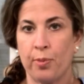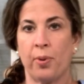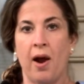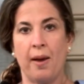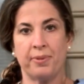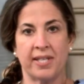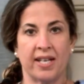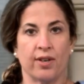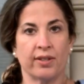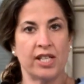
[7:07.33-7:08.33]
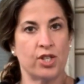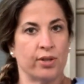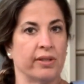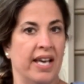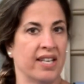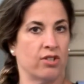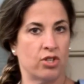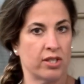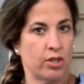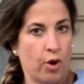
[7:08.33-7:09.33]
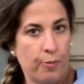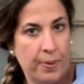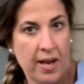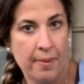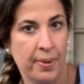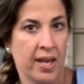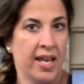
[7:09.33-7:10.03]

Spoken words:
props here. Let your legs just open up